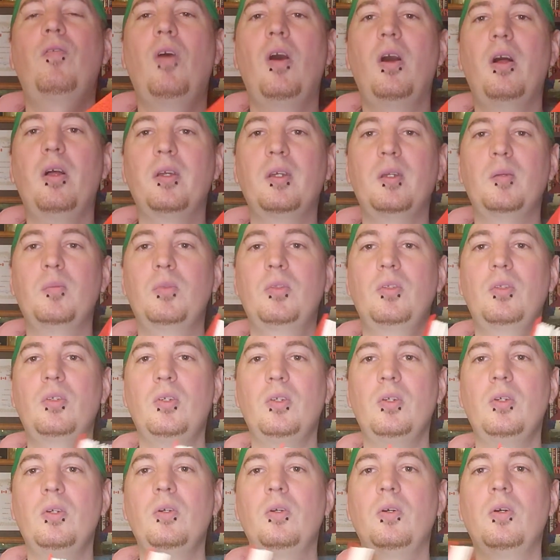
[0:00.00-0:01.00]
Volume
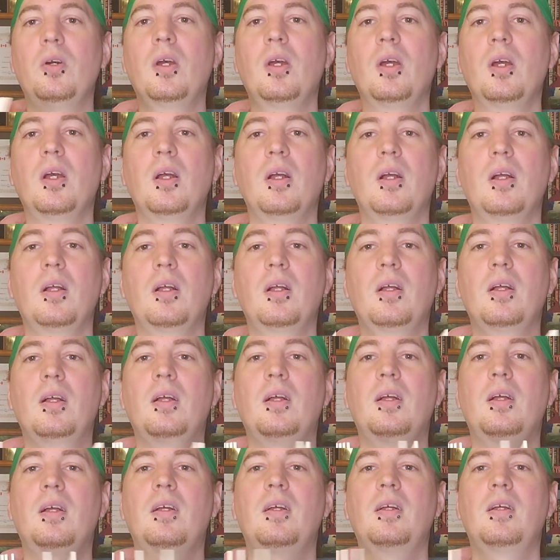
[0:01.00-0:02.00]
2
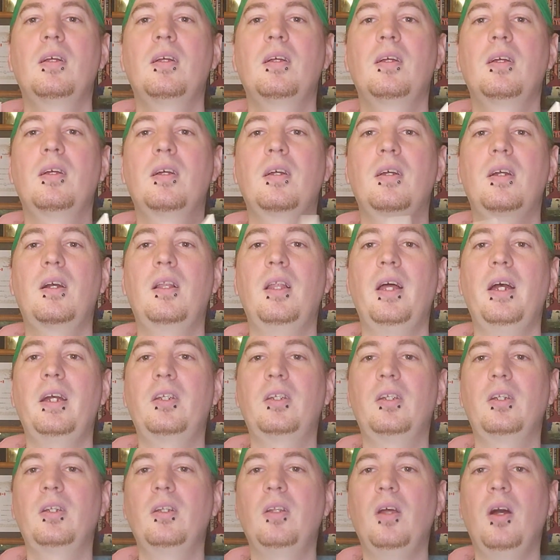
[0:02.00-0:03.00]

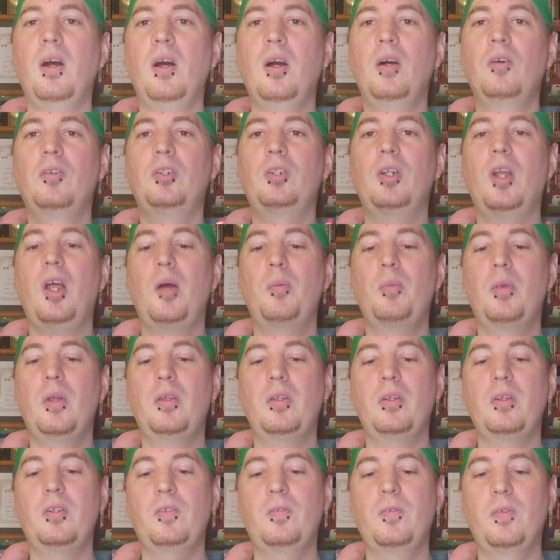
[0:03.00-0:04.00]
collection of Shaw
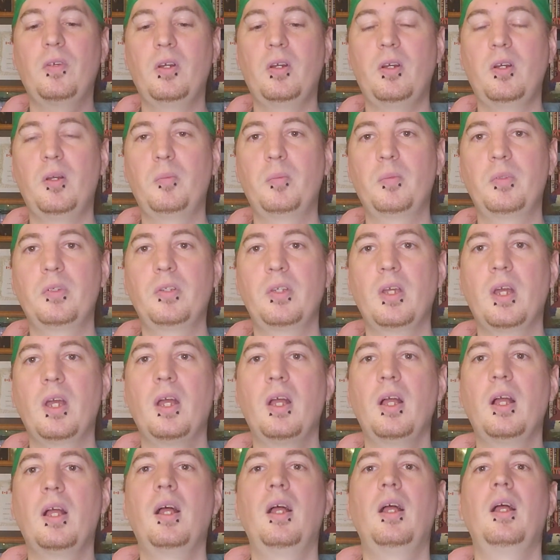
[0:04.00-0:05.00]
Brothers films.
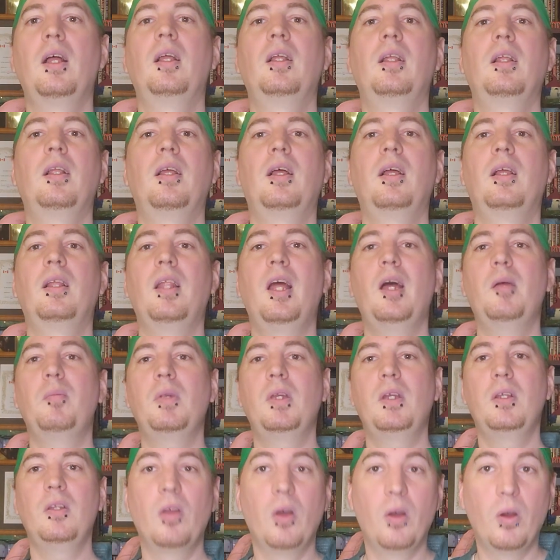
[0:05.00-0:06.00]
Let
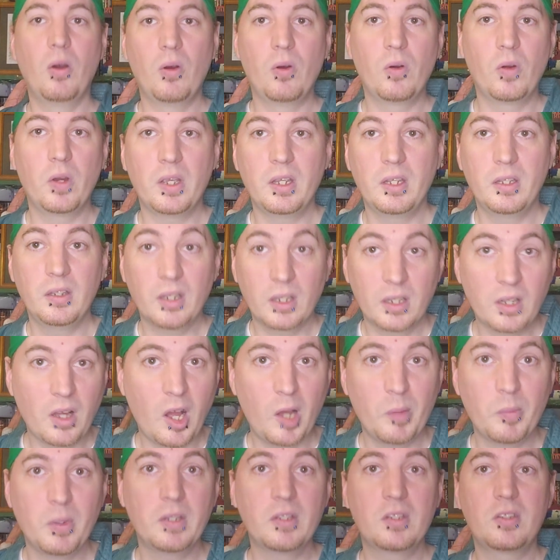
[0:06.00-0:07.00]
me know in the
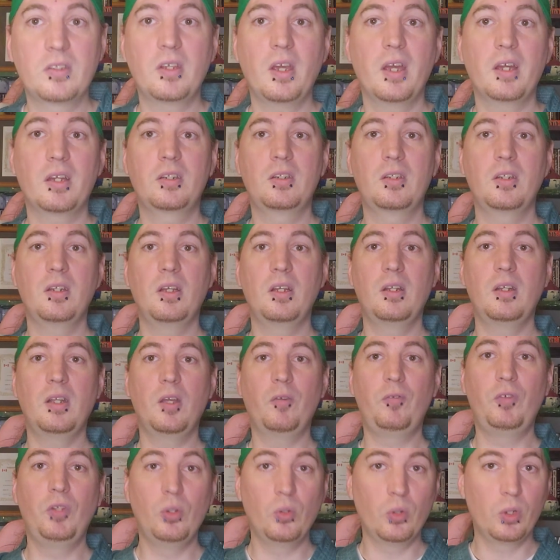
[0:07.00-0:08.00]
comments section
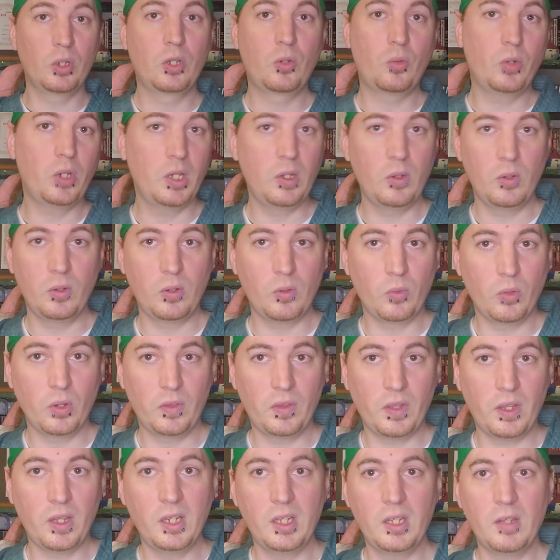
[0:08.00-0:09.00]
if you agree
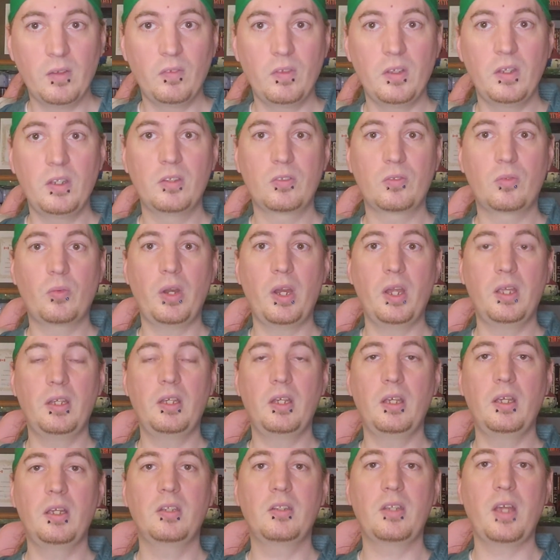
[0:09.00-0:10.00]
with any of these
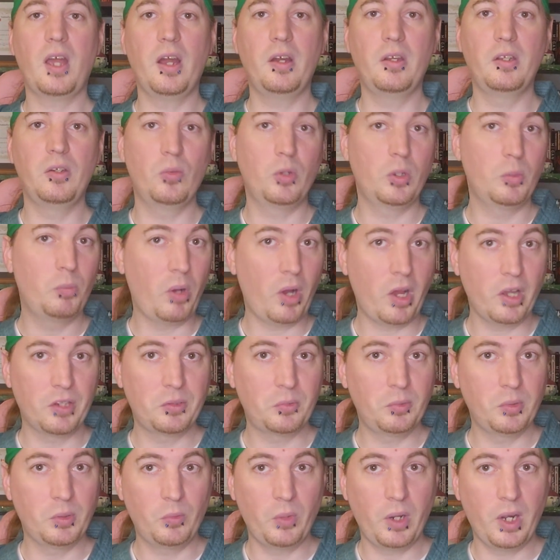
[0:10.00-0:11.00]
rankings, how you would
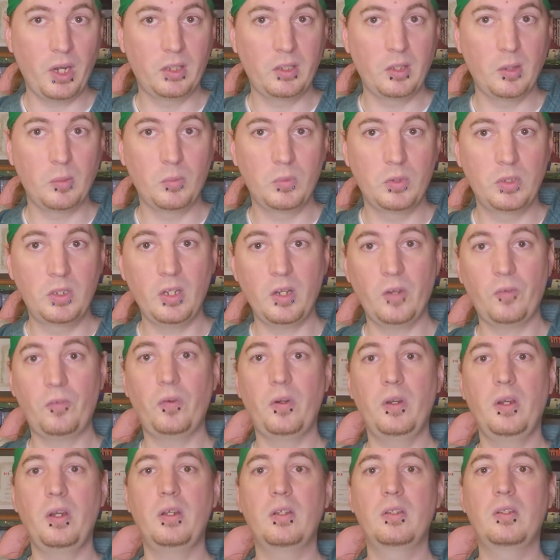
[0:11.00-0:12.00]
possibly rank them
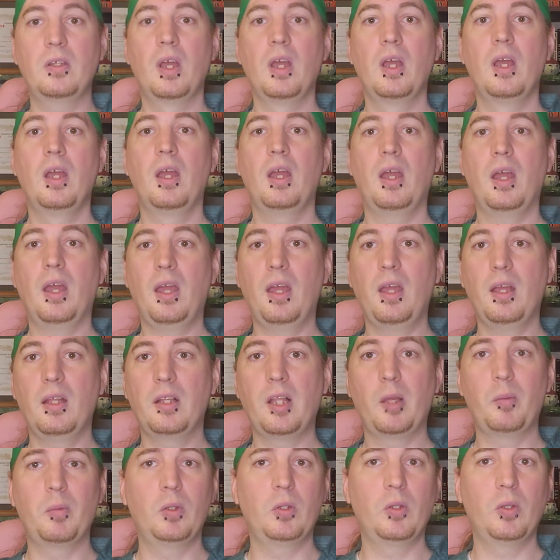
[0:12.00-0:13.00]
different,
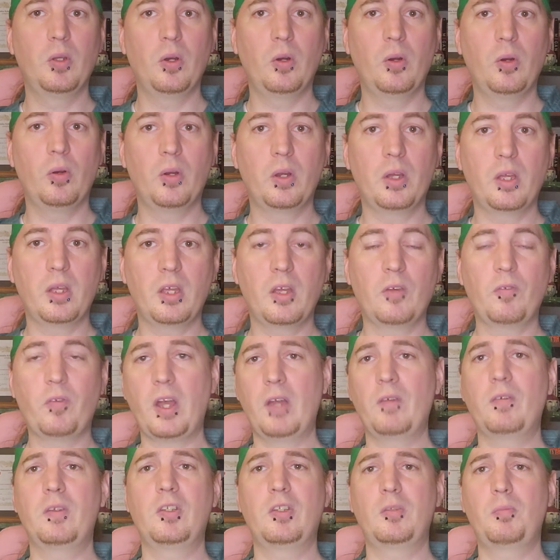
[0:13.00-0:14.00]
and let me know
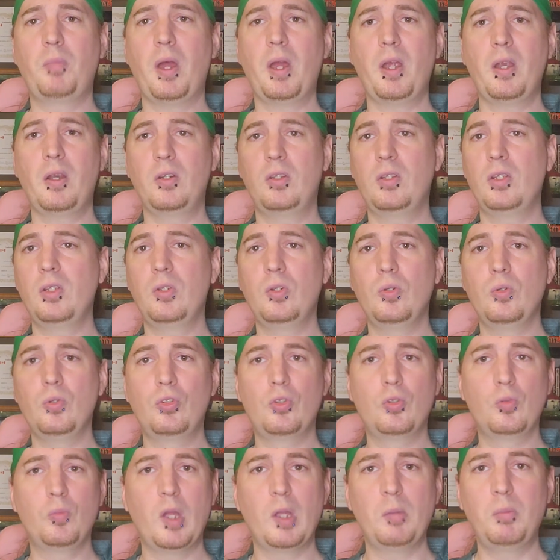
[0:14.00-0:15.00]
if I've inspired
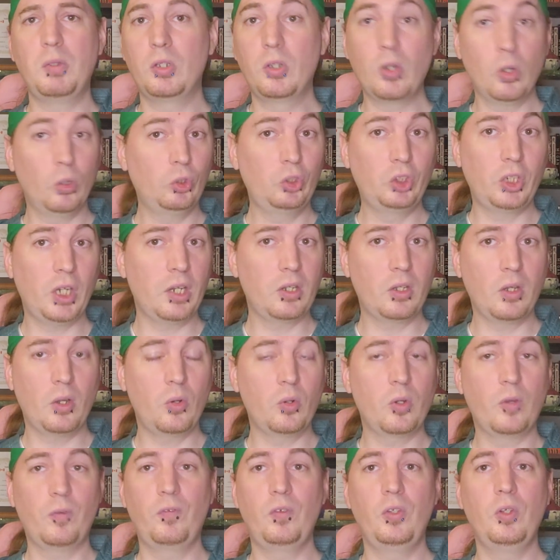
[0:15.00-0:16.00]
you to maybe go check
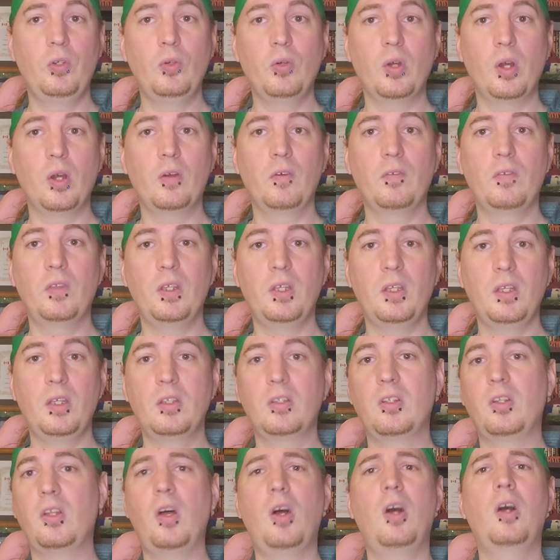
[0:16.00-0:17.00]
out a few of
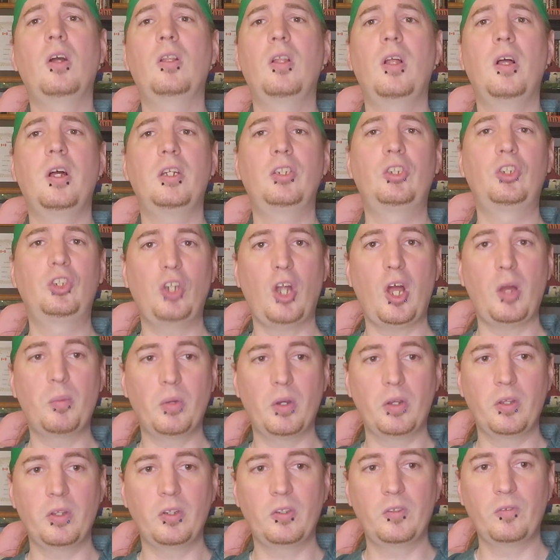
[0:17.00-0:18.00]
these long lost Shaw
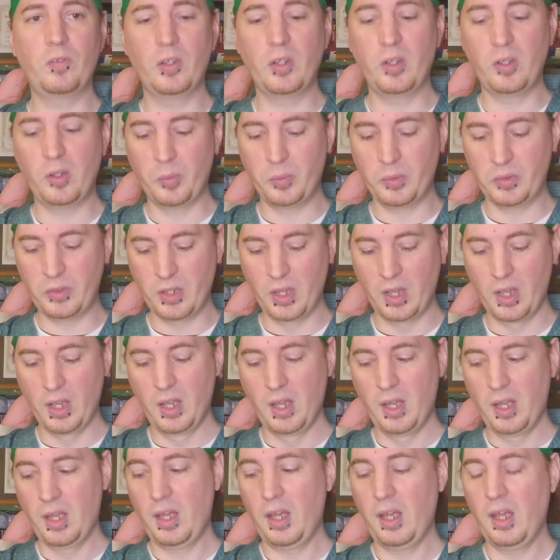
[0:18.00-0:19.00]
Brothers films.
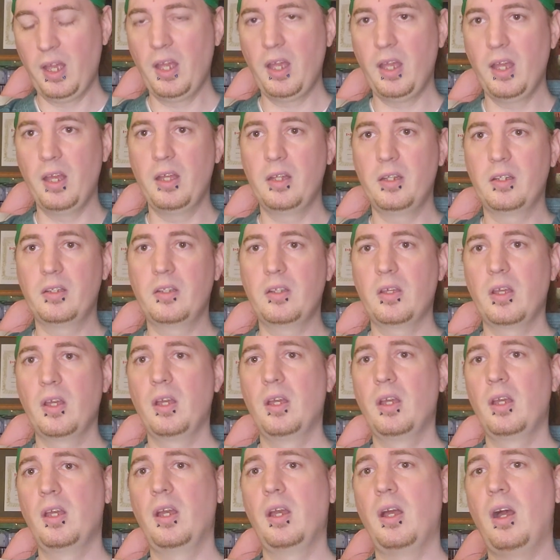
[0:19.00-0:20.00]
And
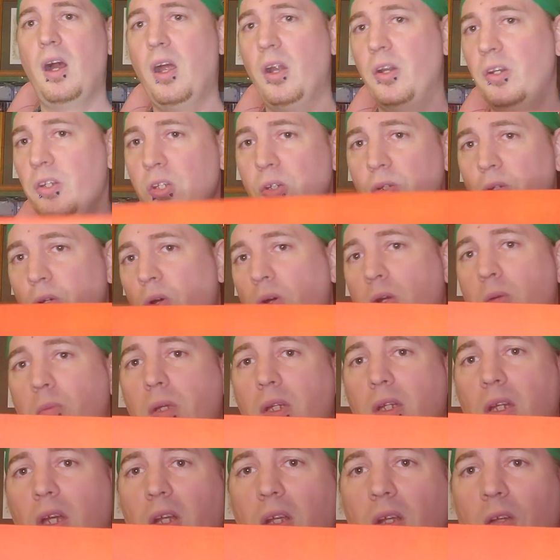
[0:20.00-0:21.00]
are you going to
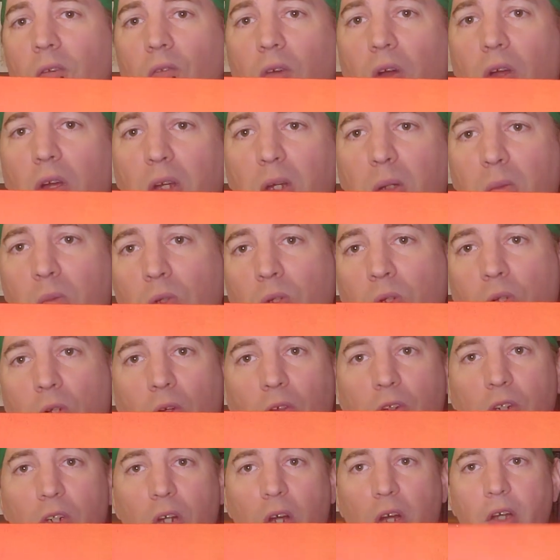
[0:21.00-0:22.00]
be getting volume
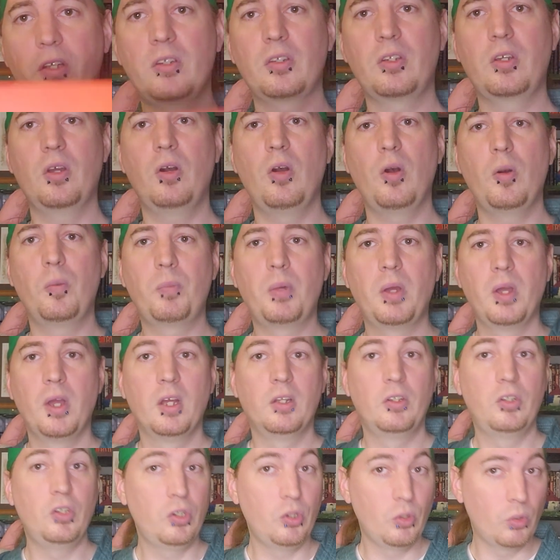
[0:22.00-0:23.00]
2 of Shawscope?
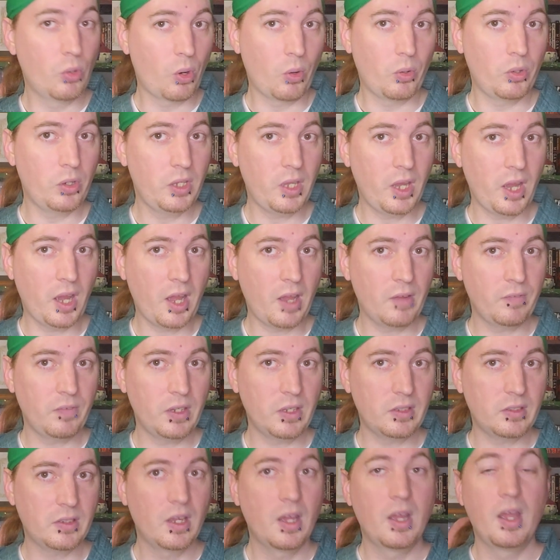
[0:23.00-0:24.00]
Do you already have
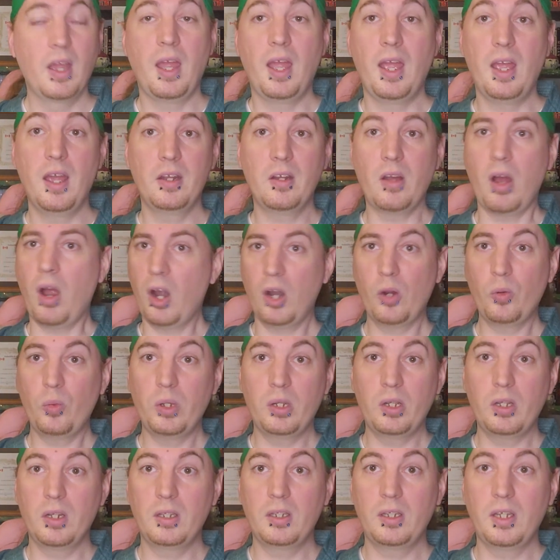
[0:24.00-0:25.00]
it? And are
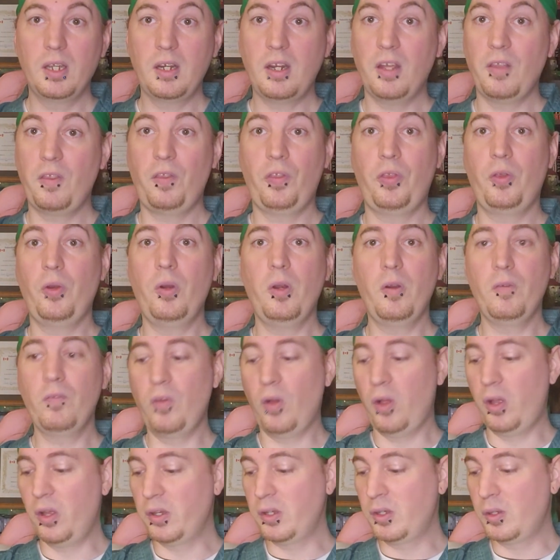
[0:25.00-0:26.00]
we going to get a third
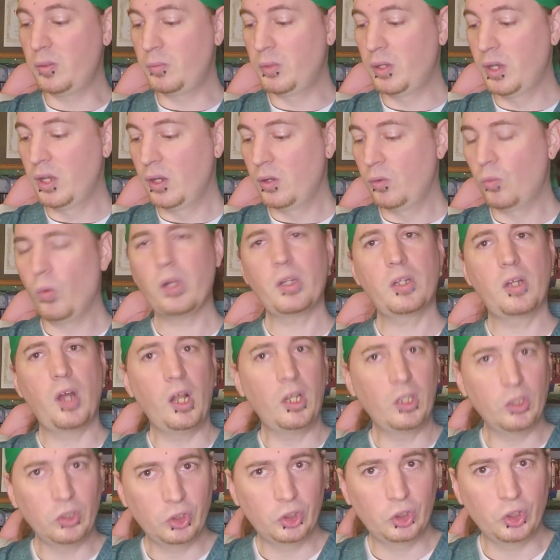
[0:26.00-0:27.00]
volume? What
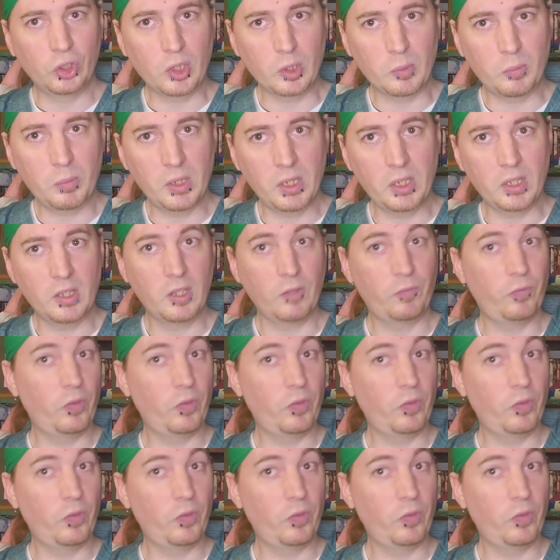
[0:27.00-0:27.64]
color should it be?